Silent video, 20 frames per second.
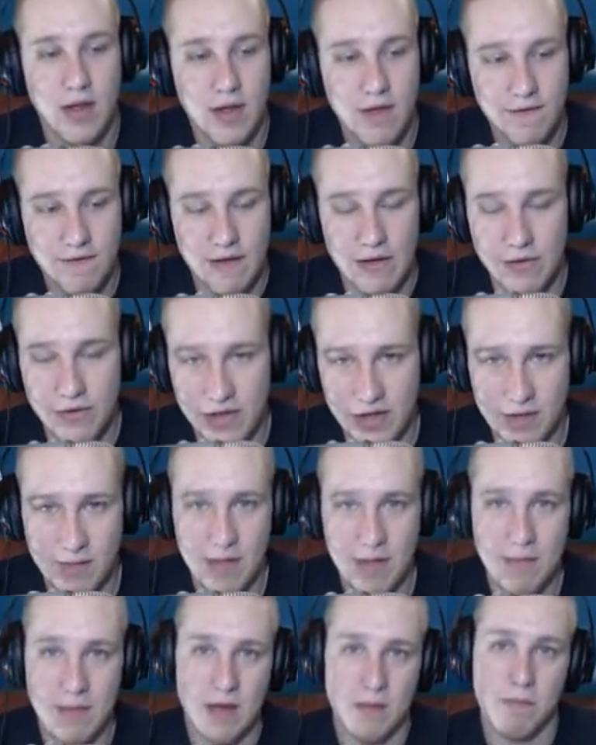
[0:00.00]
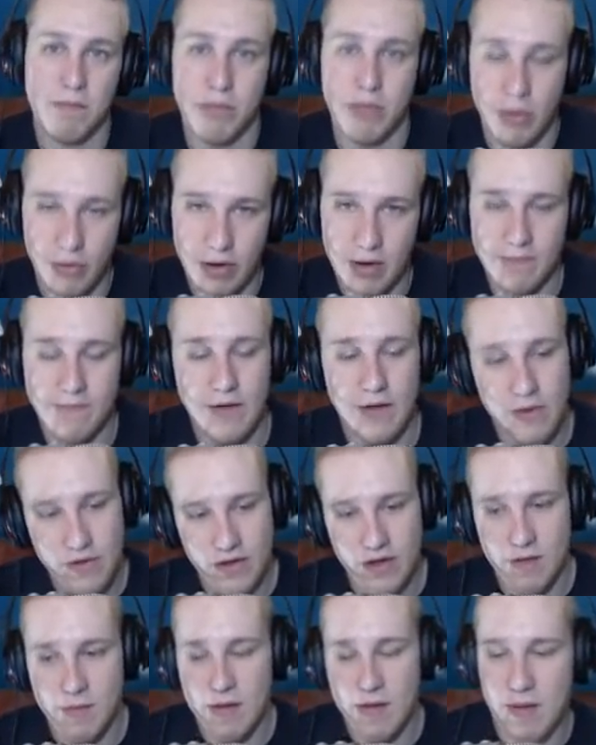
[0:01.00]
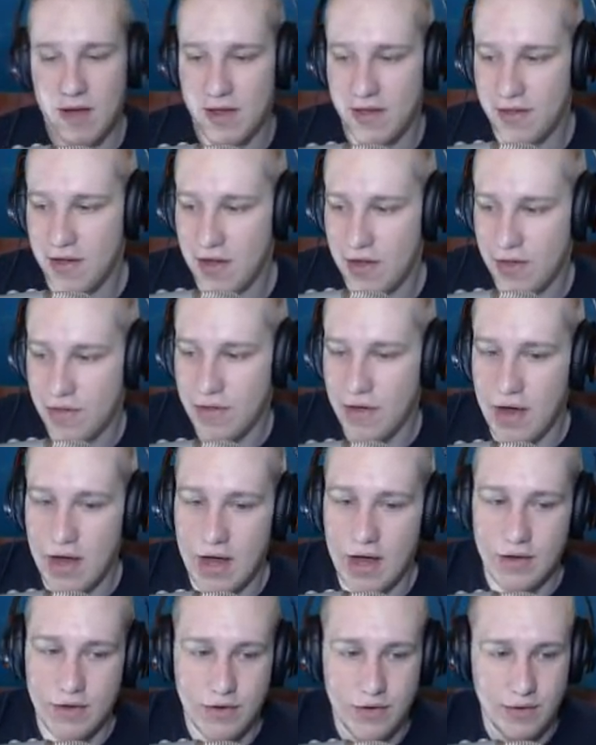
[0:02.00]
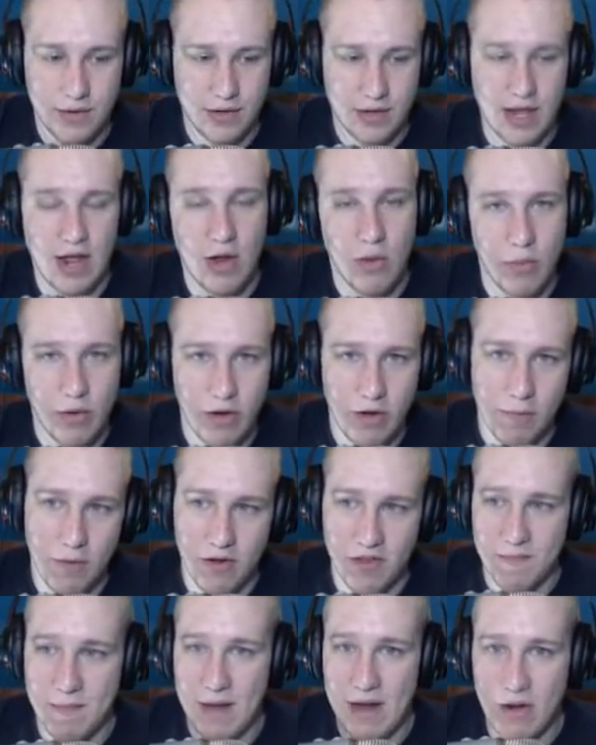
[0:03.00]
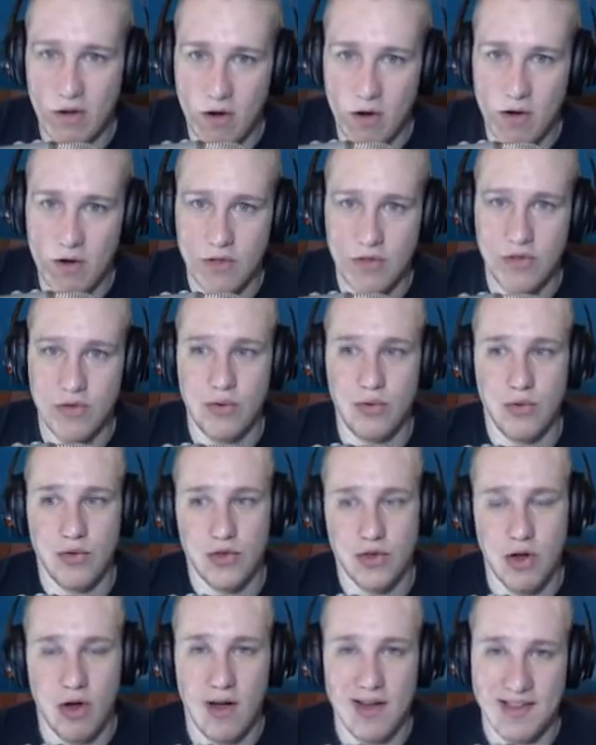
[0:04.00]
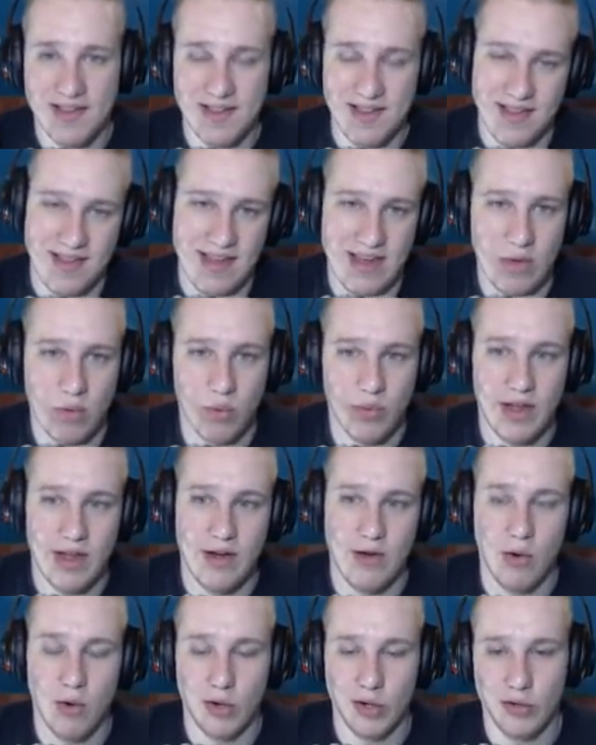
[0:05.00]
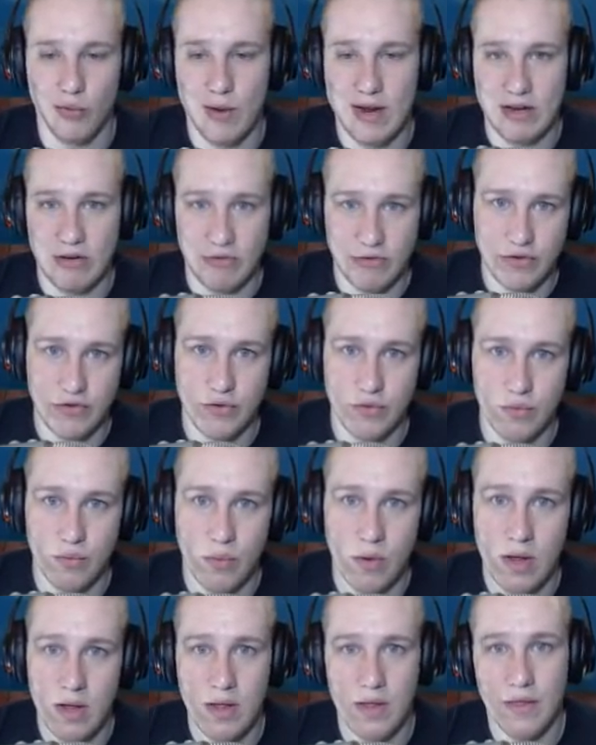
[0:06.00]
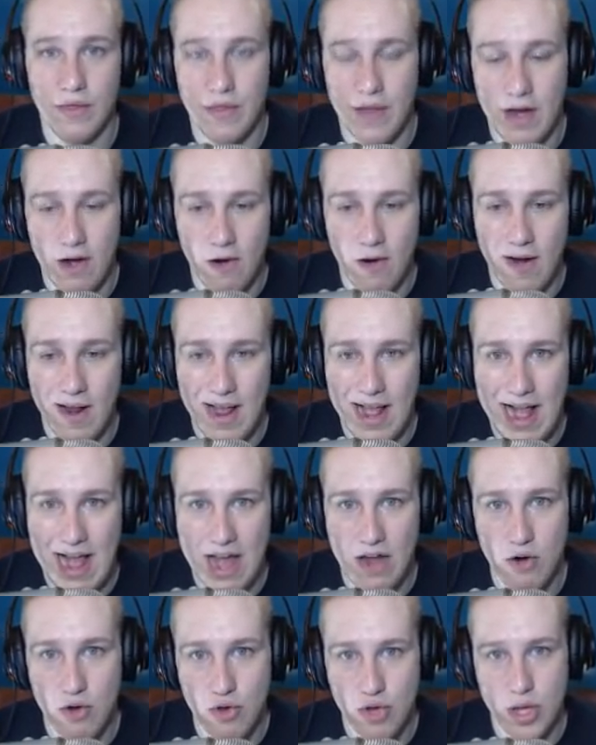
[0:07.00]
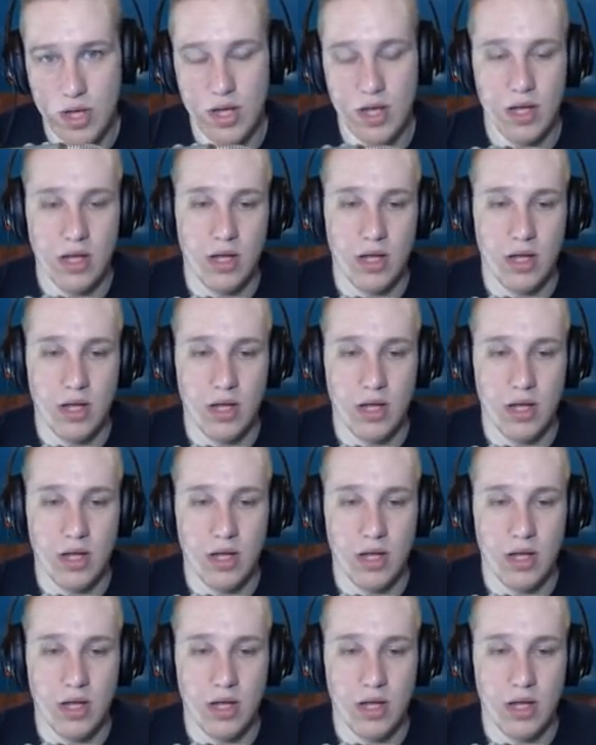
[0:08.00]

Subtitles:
Father Son Kamehameha, blow it up. Father Son Kamehameha says, KO one of your opponent's battle cards whose cost is equal then or greater to their energy.